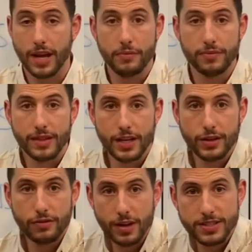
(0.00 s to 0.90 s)
then
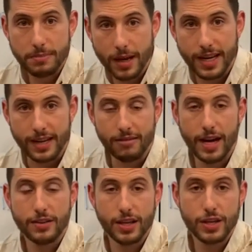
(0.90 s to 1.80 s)
then you've lost the money,
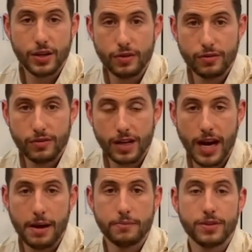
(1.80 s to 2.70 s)
right? Then you've
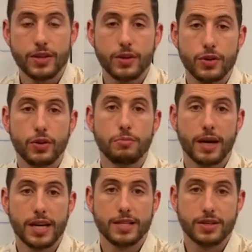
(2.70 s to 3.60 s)
um, your, your
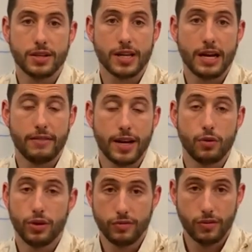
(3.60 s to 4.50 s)
money has gone down in
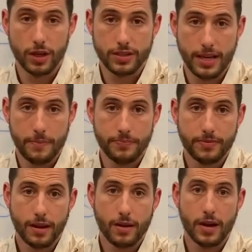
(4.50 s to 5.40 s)
value or you've lost it,
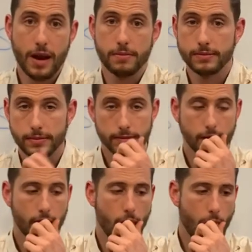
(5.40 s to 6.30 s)
okay?
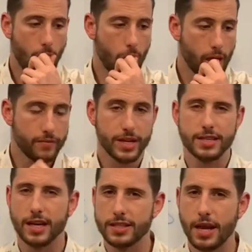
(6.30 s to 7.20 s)

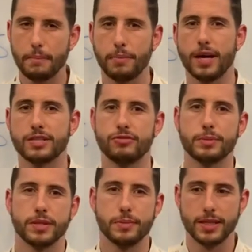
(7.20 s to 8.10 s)
There's like a certain personal
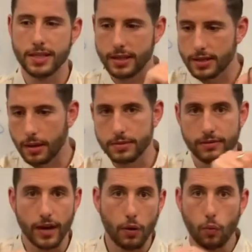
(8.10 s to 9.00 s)
responsibility in
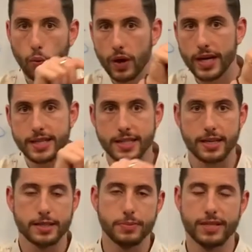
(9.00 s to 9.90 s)
terms of like what it is
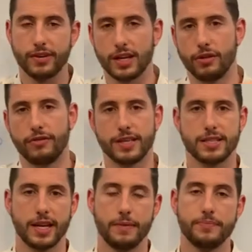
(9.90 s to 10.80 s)
it specifically you're
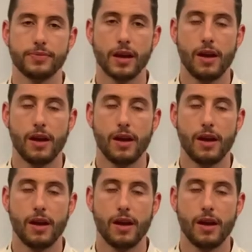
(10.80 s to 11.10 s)
investing in,